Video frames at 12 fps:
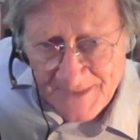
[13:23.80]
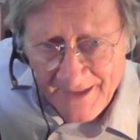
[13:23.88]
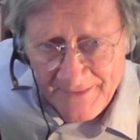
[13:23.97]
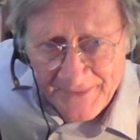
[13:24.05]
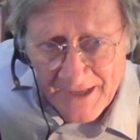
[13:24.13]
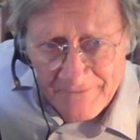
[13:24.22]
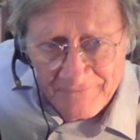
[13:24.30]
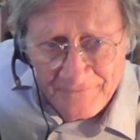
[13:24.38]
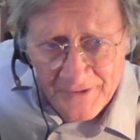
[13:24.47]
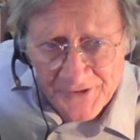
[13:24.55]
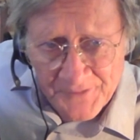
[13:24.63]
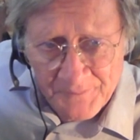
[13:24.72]
then
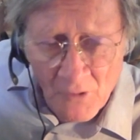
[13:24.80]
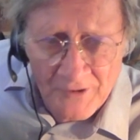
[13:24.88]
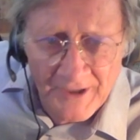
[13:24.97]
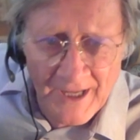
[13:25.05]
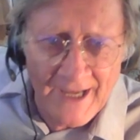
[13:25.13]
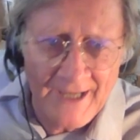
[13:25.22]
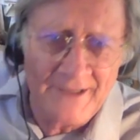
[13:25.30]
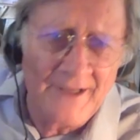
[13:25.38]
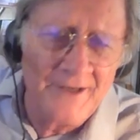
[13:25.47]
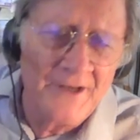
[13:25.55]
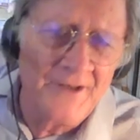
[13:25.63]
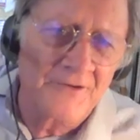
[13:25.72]
Phil spoke at
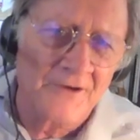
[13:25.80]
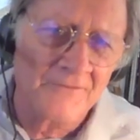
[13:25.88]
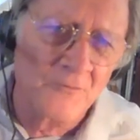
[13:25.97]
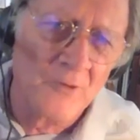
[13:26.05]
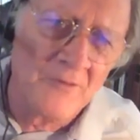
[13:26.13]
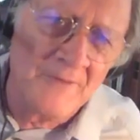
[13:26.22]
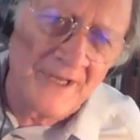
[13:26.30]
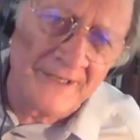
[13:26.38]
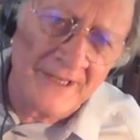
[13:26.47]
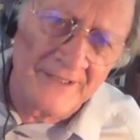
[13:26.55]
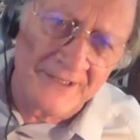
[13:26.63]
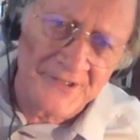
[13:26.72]
another of Will
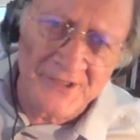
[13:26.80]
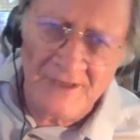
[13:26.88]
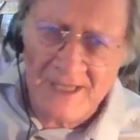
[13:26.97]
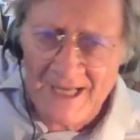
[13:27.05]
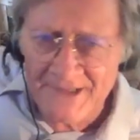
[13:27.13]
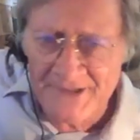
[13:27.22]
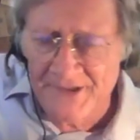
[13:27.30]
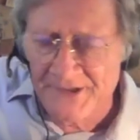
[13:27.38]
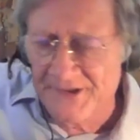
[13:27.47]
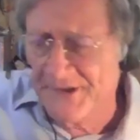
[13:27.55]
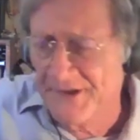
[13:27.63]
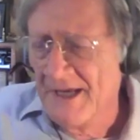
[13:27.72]
McNelly's
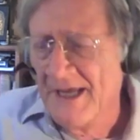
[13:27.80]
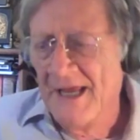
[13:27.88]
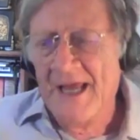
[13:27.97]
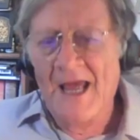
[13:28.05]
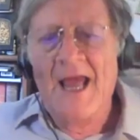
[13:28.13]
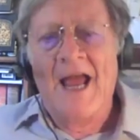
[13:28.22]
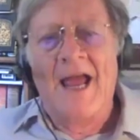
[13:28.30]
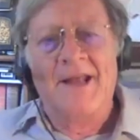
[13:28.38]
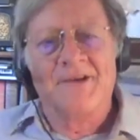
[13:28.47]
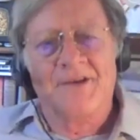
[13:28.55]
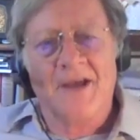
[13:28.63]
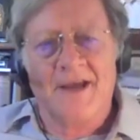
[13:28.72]
classes
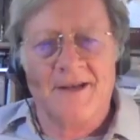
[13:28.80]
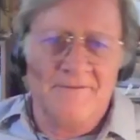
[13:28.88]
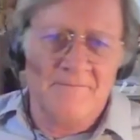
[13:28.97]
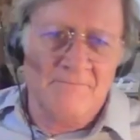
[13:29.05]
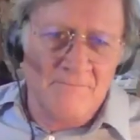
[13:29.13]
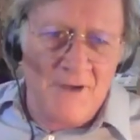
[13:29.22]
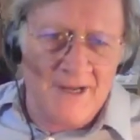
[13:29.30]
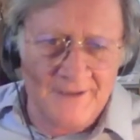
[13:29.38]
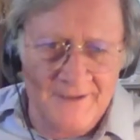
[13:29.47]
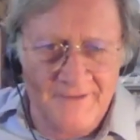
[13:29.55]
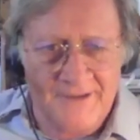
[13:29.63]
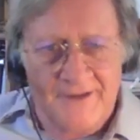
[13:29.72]
and said, "My
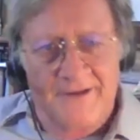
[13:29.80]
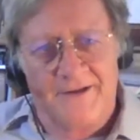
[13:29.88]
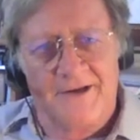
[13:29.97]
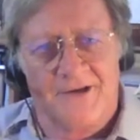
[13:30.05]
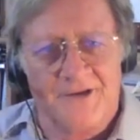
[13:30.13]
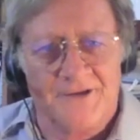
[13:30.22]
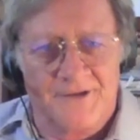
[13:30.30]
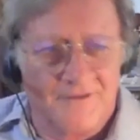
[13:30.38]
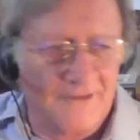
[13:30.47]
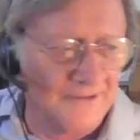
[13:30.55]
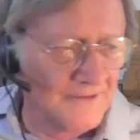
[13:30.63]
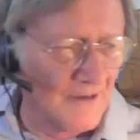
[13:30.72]
living conditions
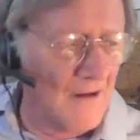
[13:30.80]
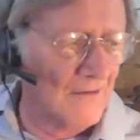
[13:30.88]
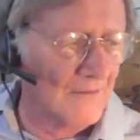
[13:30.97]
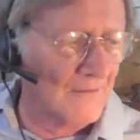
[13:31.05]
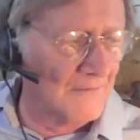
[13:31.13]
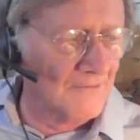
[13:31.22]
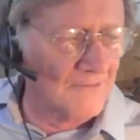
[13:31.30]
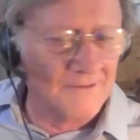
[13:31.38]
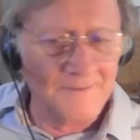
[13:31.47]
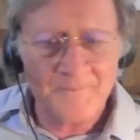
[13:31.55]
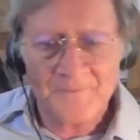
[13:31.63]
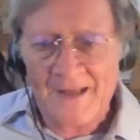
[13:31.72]
are intolerable."
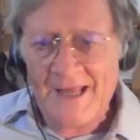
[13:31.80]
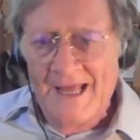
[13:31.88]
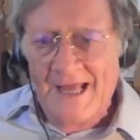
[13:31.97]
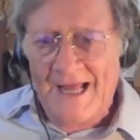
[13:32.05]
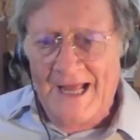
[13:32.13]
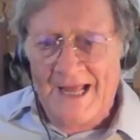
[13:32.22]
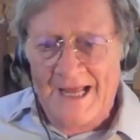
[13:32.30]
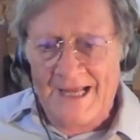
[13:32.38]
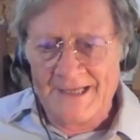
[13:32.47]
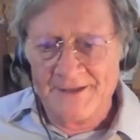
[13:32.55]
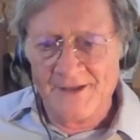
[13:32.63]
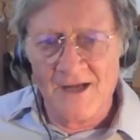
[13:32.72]

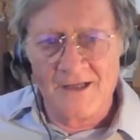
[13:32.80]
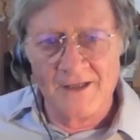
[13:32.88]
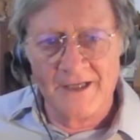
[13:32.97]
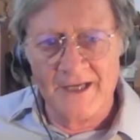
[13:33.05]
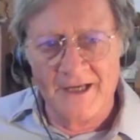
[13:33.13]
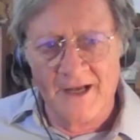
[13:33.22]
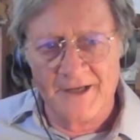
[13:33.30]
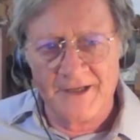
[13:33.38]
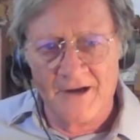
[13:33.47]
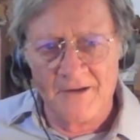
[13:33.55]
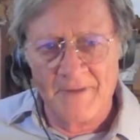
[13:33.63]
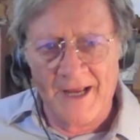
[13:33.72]
And luckily, a
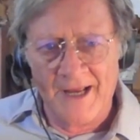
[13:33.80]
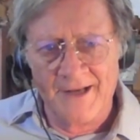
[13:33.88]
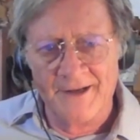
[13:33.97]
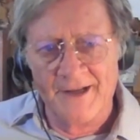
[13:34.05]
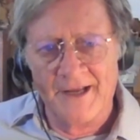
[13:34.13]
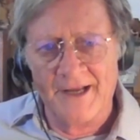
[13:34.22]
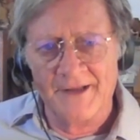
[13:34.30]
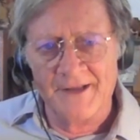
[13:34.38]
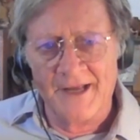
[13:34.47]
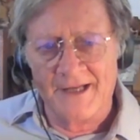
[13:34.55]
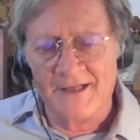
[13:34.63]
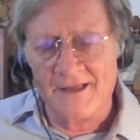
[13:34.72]
young man in
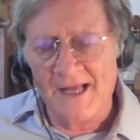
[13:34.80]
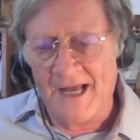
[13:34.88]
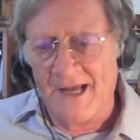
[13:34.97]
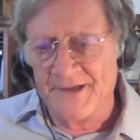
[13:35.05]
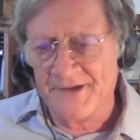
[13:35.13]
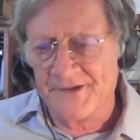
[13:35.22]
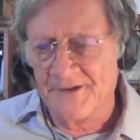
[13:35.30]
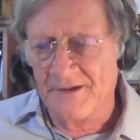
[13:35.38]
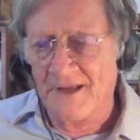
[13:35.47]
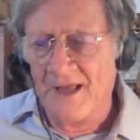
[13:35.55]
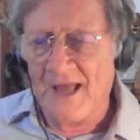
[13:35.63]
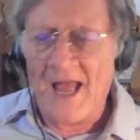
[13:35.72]
that class
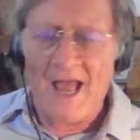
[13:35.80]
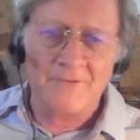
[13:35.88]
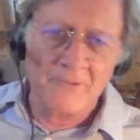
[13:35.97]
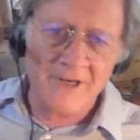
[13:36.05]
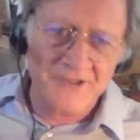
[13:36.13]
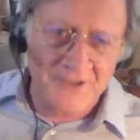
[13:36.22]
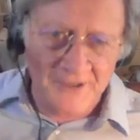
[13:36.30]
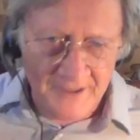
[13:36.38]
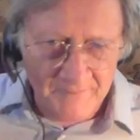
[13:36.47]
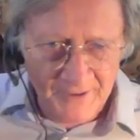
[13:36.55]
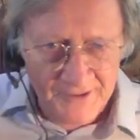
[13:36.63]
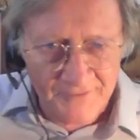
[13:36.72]
had recently
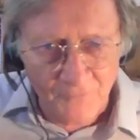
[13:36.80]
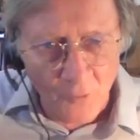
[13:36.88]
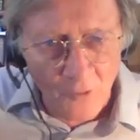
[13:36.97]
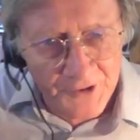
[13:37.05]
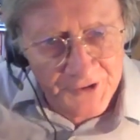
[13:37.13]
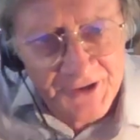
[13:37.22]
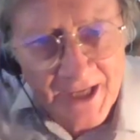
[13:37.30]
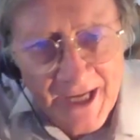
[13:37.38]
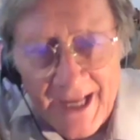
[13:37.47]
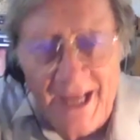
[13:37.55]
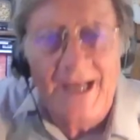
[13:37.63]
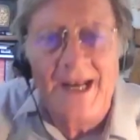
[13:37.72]
been divorced
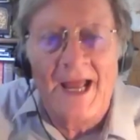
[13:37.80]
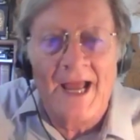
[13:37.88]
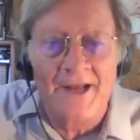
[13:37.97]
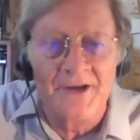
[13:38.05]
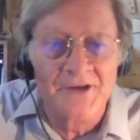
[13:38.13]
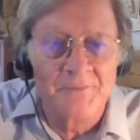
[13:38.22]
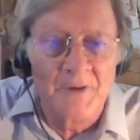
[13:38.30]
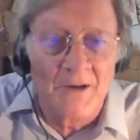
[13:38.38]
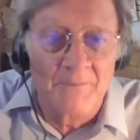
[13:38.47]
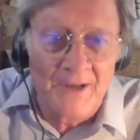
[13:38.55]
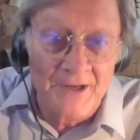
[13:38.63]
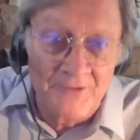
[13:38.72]
and had a
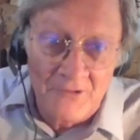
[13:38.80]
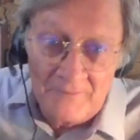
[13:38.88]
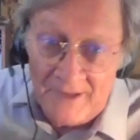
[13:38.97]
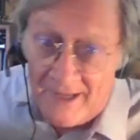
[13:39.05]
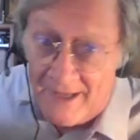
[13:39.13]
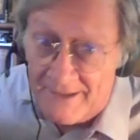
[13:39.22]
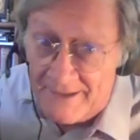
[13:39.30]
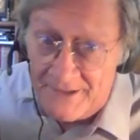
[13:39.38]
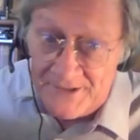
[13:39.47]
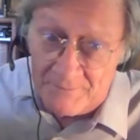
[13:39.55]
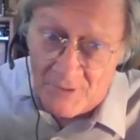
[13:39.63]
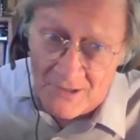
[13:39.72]
spare bedroom at
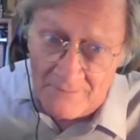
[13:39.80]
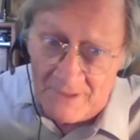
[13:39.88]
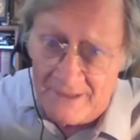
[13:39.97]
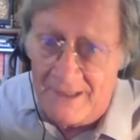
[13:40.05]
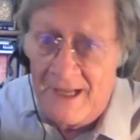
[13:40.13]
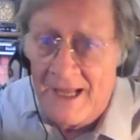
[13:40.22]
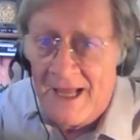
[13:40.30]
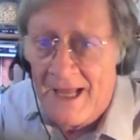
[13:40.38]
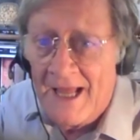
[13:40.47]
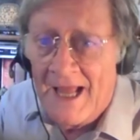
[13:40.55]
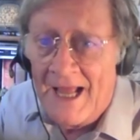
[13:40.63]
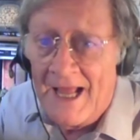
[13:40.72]
his apartment,
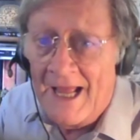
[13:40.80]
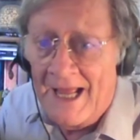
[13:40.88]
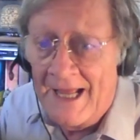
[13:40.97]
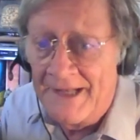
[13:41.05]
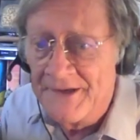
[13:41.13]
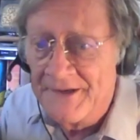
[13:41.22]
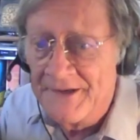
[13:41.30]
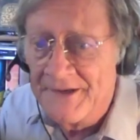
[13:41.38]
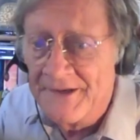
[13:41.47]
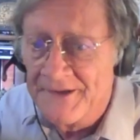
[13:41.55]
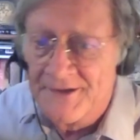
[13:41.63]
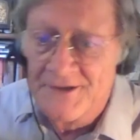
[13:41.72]
and
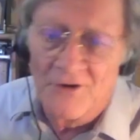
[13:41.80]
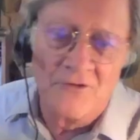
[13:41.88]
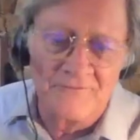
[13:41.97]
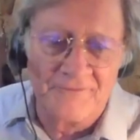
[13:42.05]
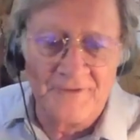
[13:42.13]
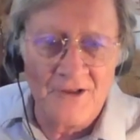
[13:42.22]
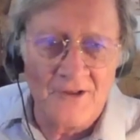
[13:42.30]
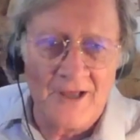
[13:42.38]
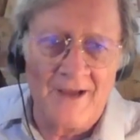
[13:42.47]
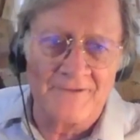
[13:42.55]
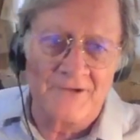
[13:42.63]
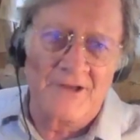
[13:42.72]
told Phil
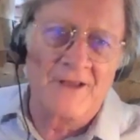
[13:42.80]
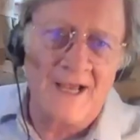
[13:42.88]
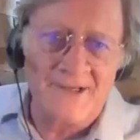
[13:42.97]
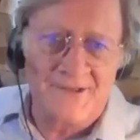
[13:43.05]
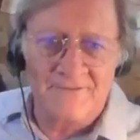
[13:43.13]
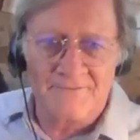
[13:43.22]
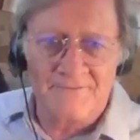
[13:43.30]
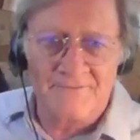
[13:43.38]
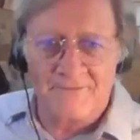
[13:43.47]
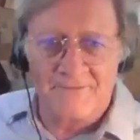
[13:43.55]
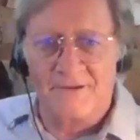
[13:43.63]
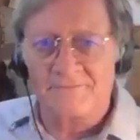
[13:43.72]
after class,
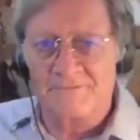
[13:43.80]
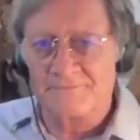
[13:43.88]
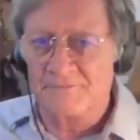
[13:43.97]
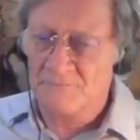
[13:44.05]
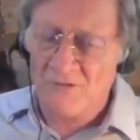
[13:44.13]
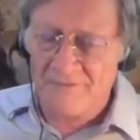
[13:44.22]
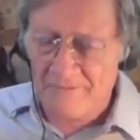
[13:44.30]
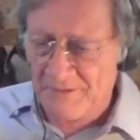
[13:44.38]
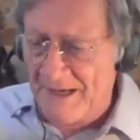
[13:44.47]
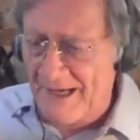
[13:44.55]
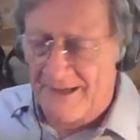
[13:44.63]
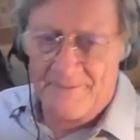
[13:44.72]
"Move in with me.
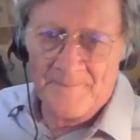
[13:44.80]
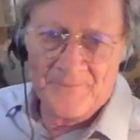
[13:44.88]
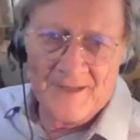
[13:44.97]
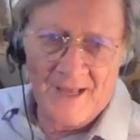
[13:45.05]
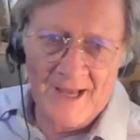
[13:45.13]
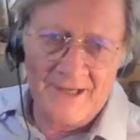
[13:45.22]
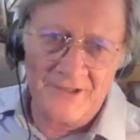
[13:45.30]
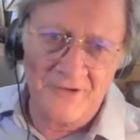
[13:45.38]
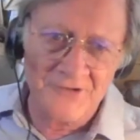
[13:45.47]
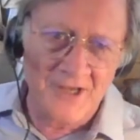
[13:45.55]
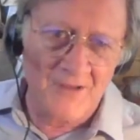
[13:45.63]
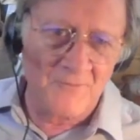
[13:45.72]
I could use
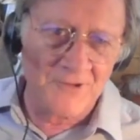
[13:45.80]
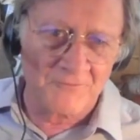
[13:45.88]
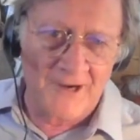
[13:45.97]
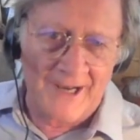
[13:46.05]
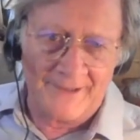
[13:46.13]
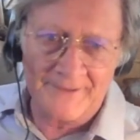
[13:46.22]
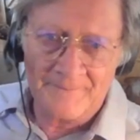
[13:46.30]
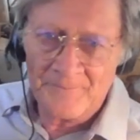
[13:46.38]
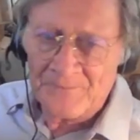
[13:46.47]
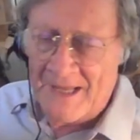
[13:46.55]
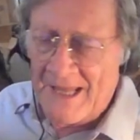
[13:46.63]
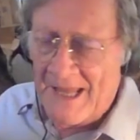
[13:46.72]
help with the rent."
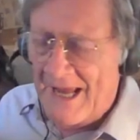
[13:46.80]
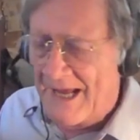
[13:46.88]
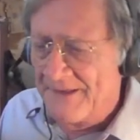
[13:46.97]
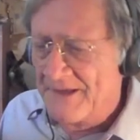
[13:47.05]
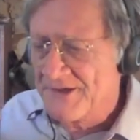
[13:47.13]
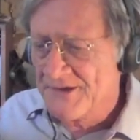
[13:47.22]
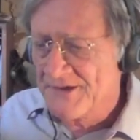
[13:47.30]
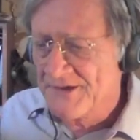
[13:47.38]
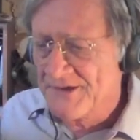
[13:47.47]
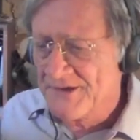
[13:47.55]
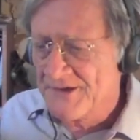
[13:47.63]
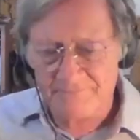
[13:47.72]
And this
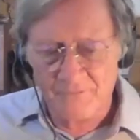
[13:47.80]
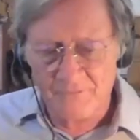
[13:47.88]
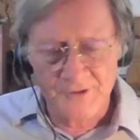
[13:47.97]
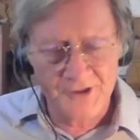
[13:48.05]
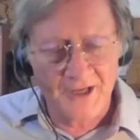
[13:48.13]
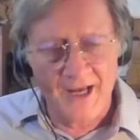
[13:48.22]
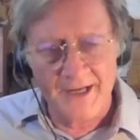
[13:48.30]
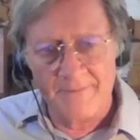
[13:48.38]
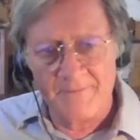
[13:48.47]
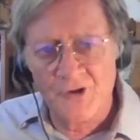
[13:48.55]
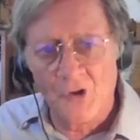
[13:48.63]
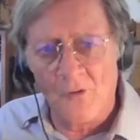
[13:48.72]
uh, was a guy
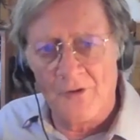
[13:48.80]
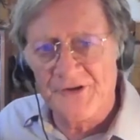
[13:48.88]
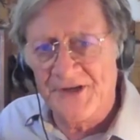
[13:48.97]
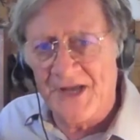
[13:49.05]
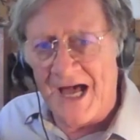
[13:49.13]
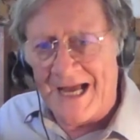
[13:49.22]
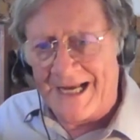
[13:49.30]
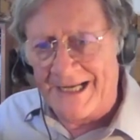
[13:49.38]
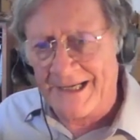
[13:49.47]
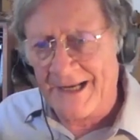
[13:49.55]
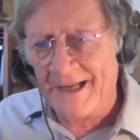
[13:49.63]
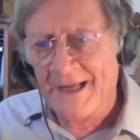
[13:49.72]
named Joel Stein.